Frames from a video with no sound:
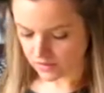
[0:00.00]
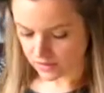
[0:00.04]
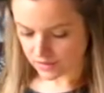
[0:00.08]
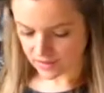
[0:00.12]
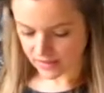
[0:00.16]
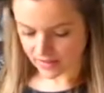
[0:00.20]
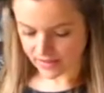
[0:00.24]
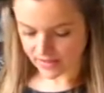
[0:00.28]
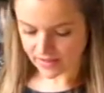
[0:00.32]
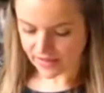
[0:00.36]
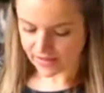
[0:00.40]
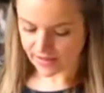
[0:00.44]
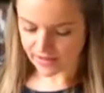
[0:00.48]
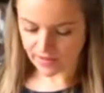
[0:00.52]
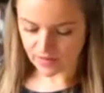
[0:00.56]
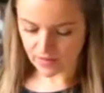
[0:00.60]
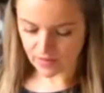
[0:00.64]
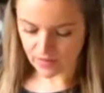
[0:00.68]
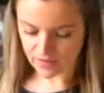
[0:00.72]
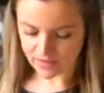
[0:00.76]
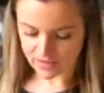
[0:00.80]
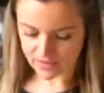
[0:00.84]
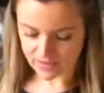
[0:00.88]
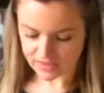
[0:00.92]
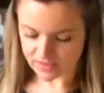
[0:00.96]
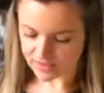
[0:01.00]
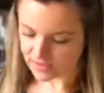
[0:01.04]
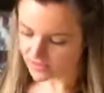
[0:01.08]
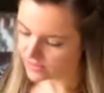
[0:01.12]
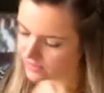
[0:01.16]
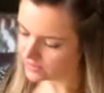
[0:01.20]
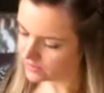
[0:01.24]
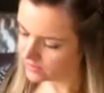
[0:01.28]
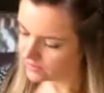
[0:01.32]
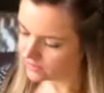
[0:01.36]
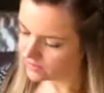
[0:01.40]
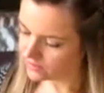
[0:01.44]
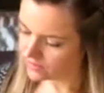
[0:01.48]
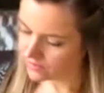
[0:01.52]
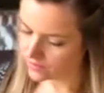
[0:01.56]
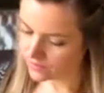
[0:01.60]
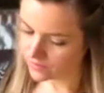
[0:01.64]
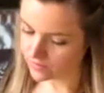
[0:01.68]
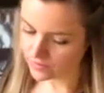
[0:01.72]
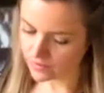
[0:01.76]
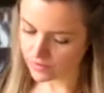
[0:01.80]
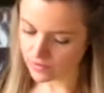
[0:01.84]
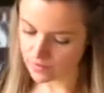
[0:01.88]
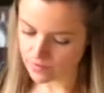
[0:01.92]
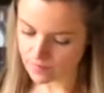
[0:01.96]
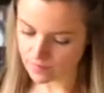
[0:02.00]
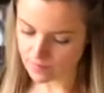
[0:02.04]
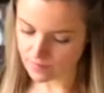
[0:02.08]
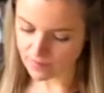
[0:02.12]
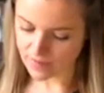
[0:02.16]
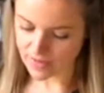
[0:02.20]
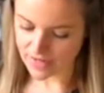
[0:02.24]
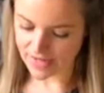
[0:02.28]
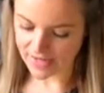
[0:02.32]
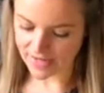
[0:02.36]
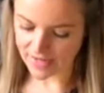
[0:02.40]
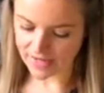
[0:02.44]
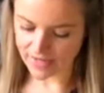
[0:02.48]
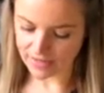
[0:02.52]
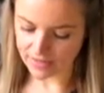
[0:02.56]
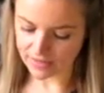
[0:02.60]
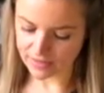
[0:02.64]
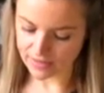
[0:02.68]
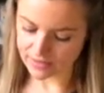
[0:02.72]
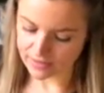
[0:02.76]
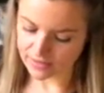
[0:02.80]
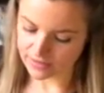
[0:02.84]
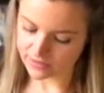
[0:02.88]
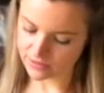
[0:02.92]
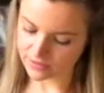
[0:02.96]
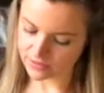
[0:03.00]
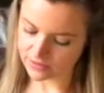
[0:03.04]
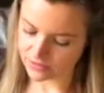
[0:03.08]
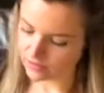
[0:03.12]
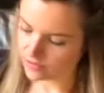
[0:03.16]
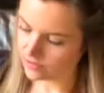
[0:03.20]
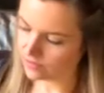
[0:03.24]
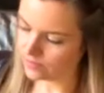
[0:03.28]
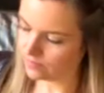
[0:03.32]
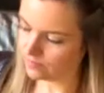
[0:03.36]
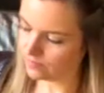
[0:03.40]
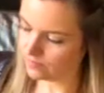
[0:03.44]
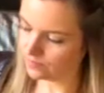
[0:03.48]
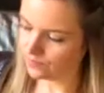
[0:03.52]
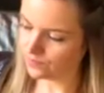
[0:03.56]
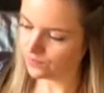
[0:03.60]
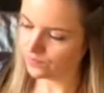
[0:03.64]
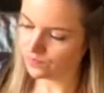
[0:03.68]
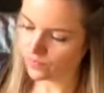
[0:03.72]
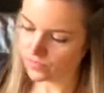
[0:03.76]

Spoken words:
I wanted to make some